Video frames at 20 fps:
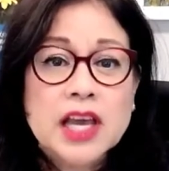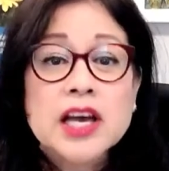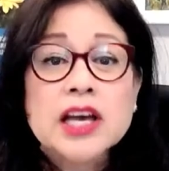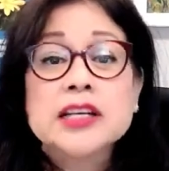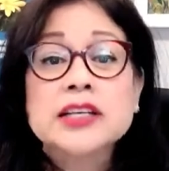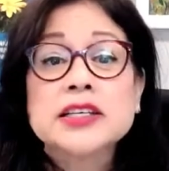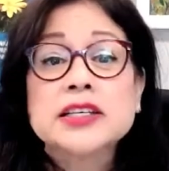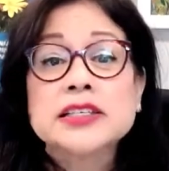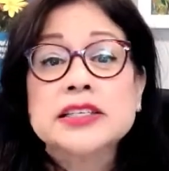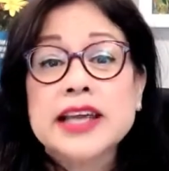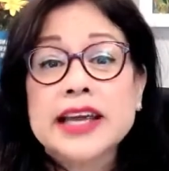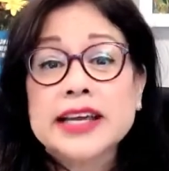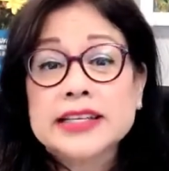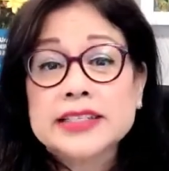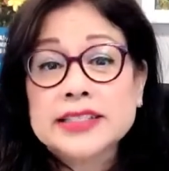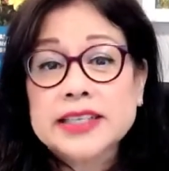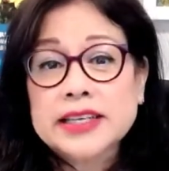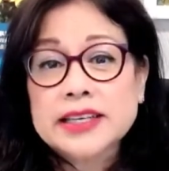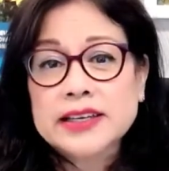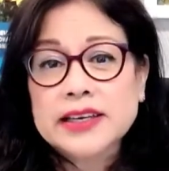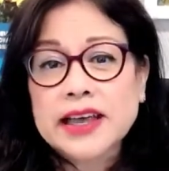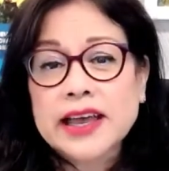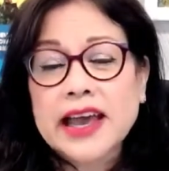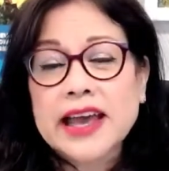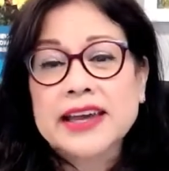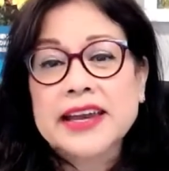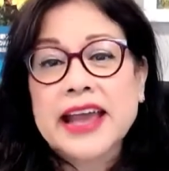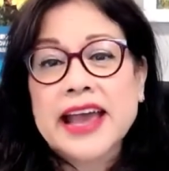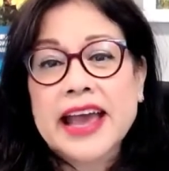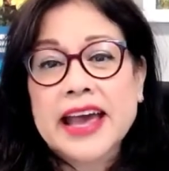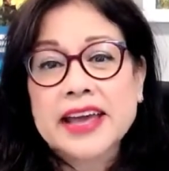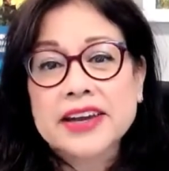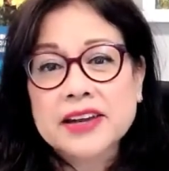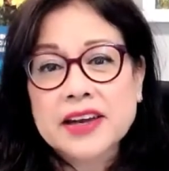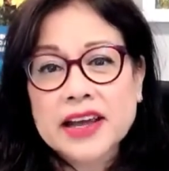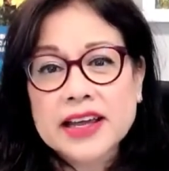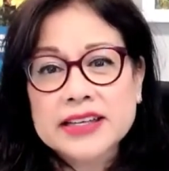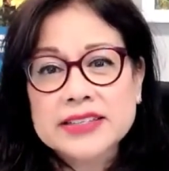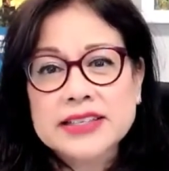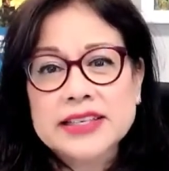collecting and
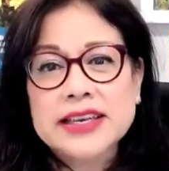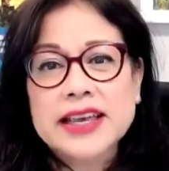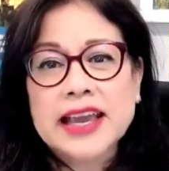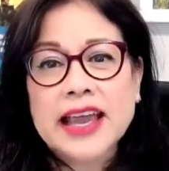analyzing